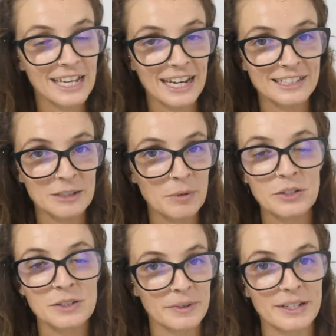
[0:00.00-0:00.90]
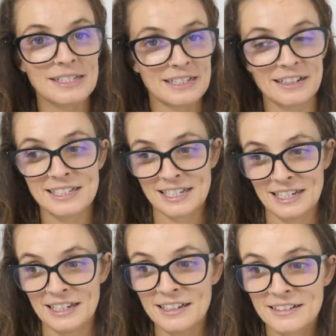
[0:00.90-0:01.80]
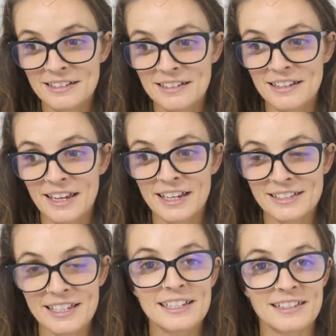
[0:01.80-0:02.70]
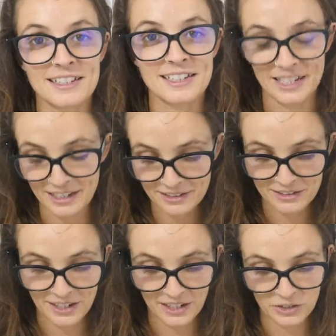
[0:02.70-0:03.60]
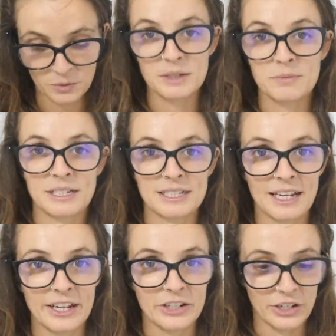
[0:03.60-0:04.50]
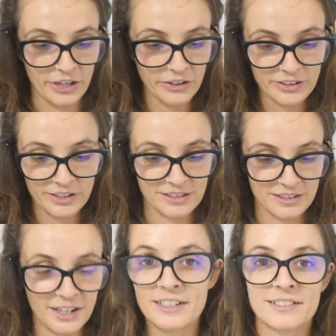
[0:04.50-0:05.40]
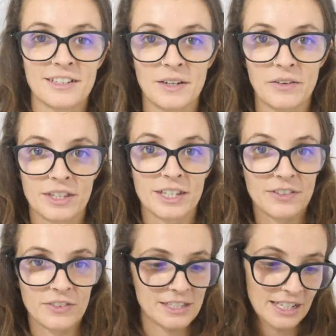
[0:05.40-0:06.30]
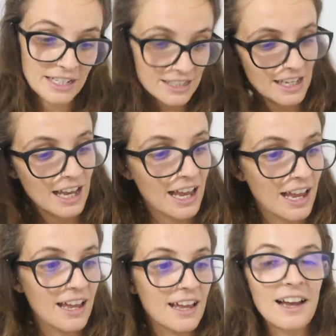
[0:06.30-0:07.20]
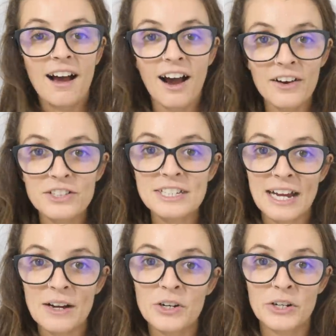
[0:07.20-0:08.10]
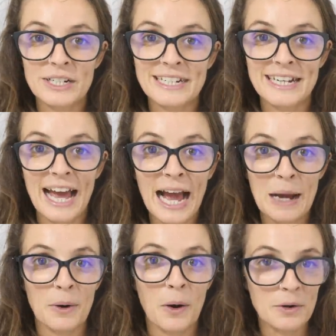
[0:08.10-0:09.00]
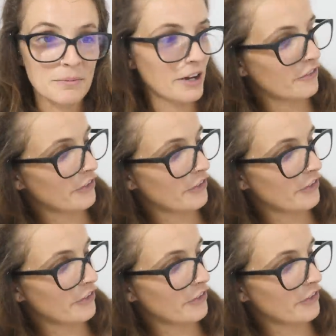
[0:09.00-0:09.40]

just had the most amazing idea. It's his idea. He just wanted me to let you know because I don't ever think of these things. I've just downloaded an app on my